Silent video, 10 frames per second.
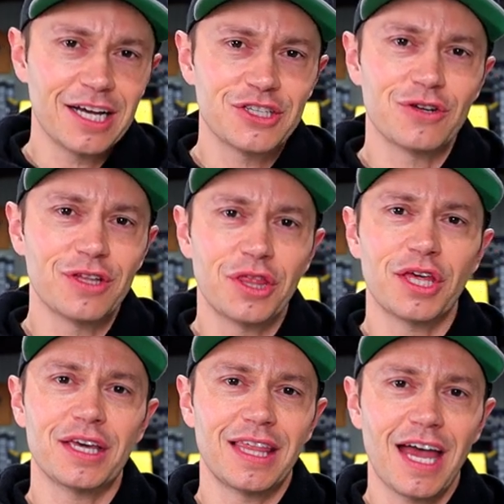I certainly
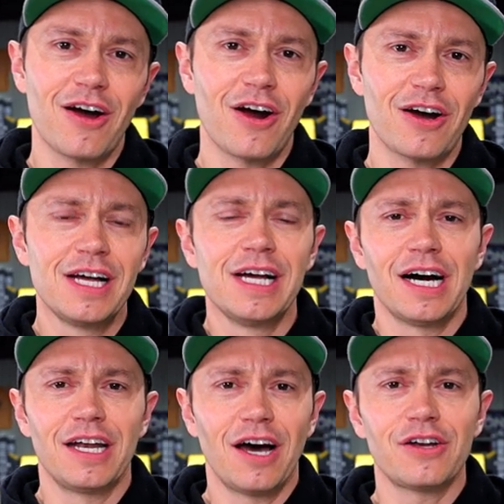think they are
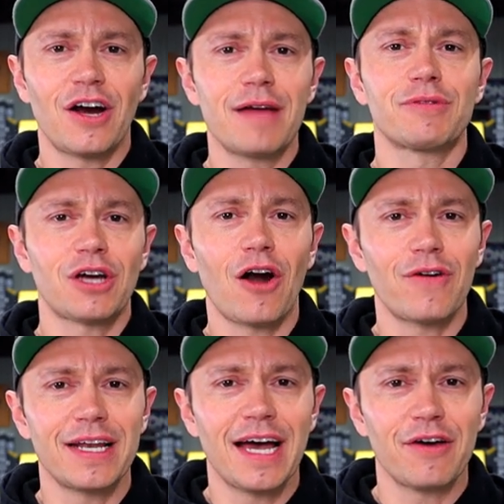an underhyped car
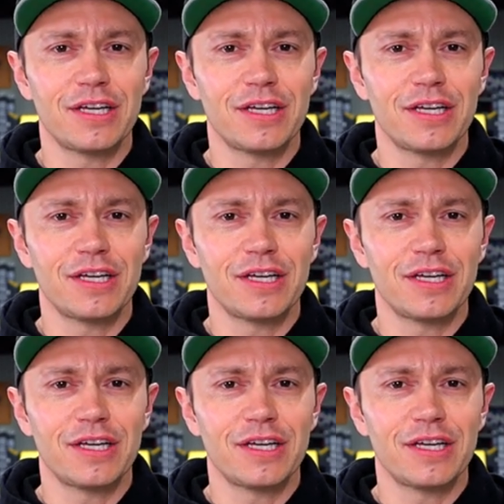right now.